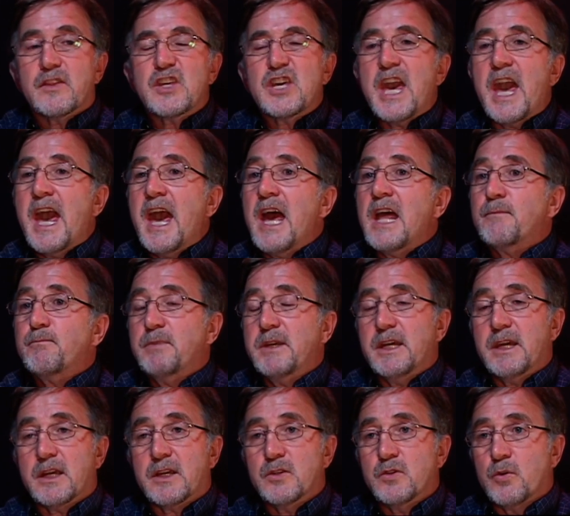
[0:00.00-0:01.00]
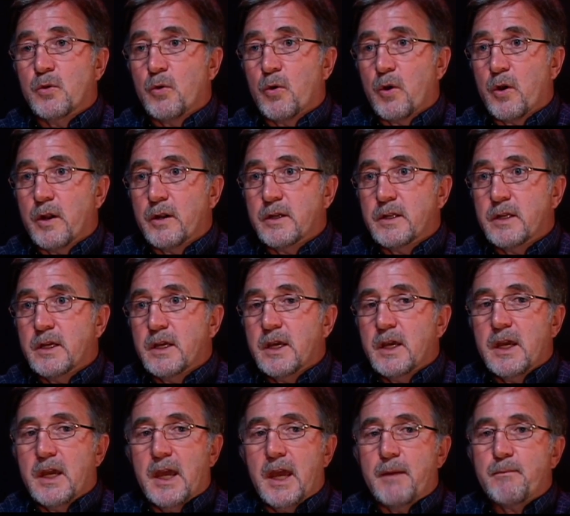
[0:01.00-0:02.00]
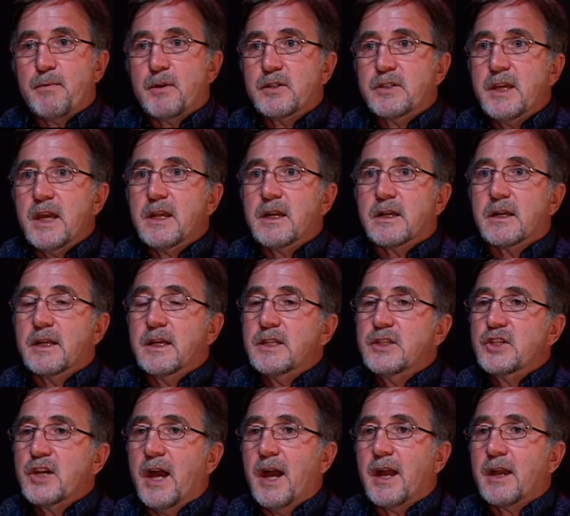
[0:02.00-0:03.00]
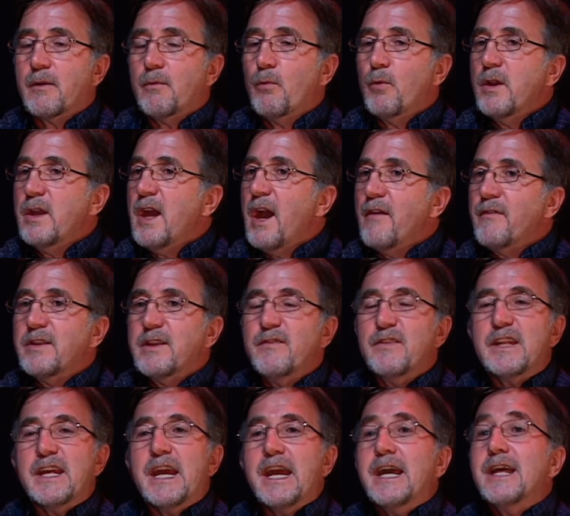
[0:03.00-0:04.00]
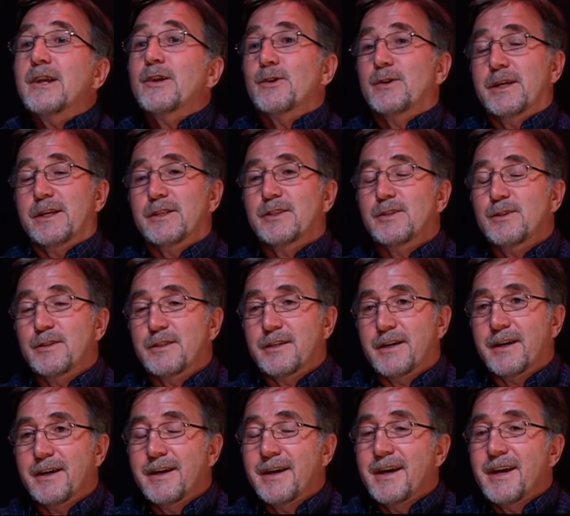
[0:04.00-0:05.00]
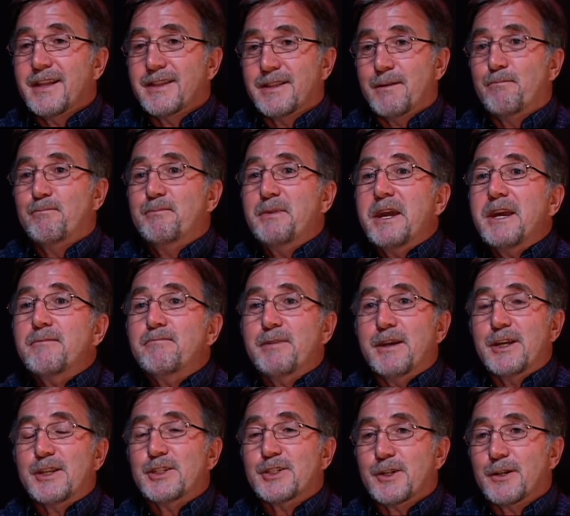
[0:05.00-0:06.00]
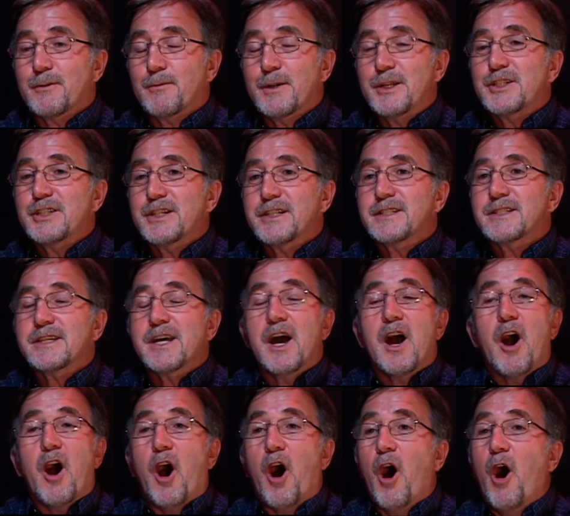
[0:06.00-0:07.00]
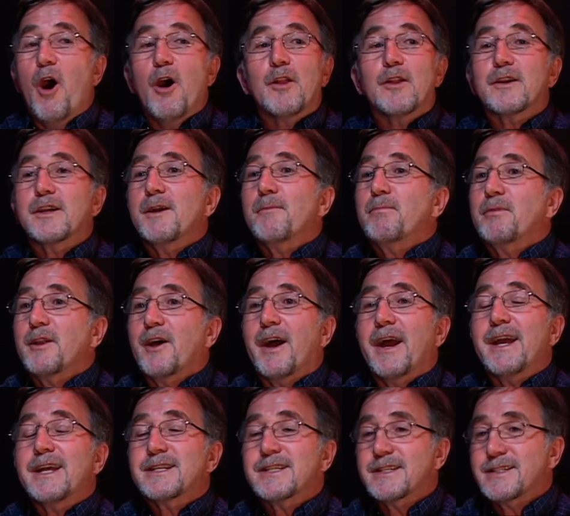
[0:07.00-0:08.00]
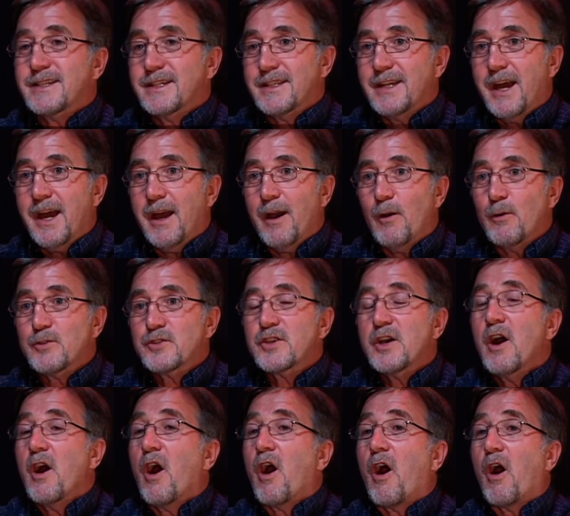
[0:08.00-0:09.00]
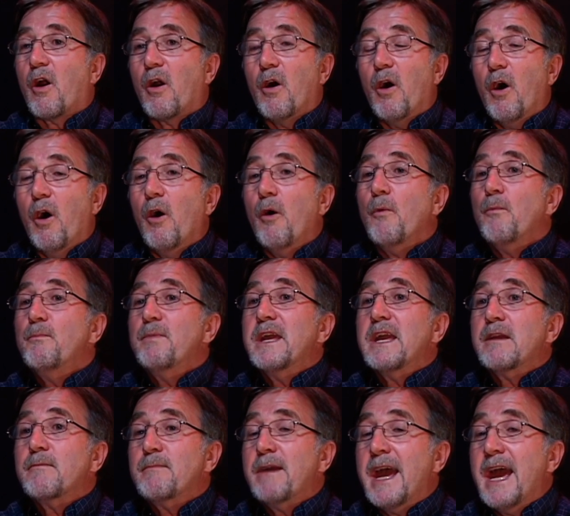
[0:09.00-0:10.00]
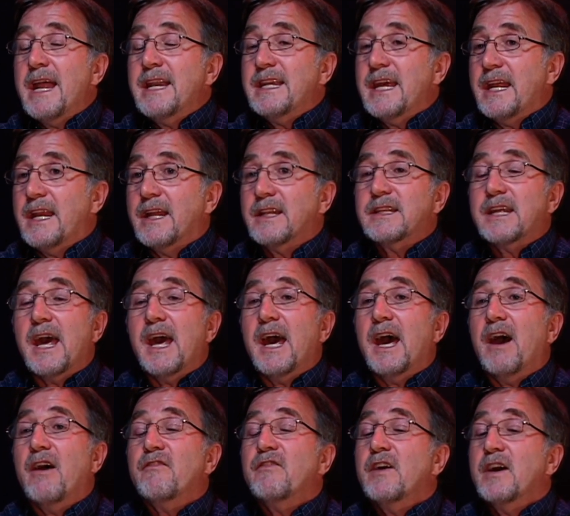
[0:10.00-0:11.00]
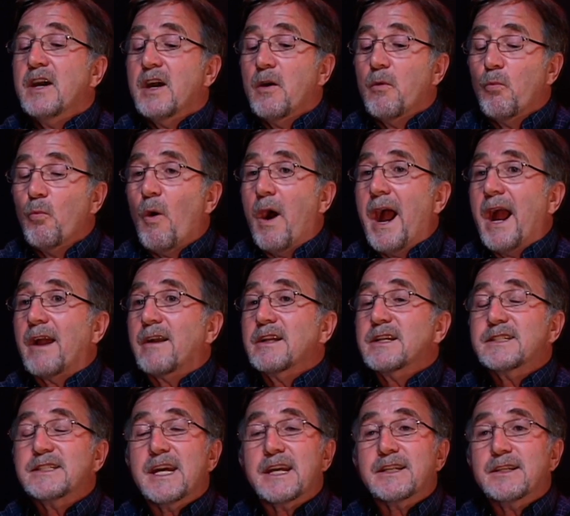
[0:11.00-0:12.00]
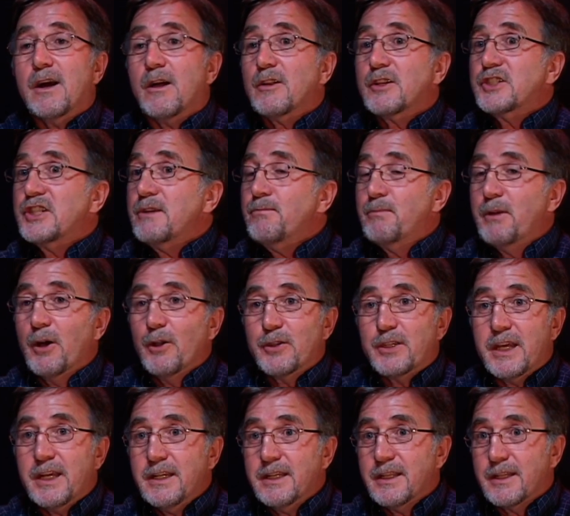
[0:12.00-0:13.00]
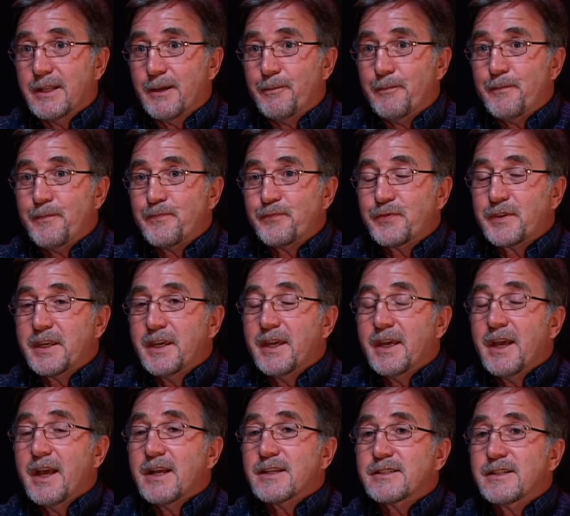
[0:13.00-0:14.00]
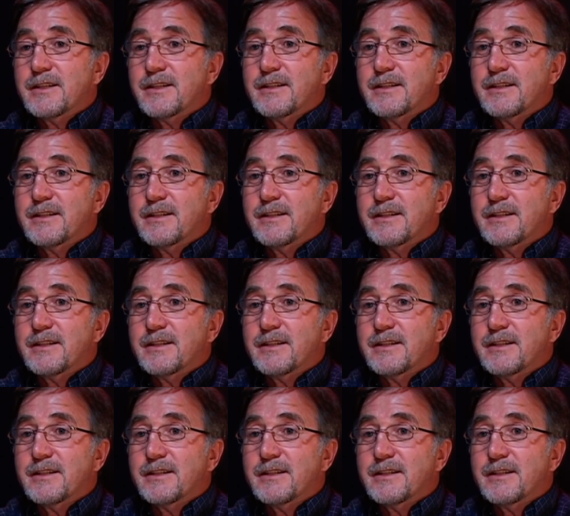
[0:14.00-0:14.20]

Can't be ignored. And particularly, Jack, we haven't even entered into the big picture, which is all the appliances in the house are all being mandated to have wireless technology built into them. What's the feeling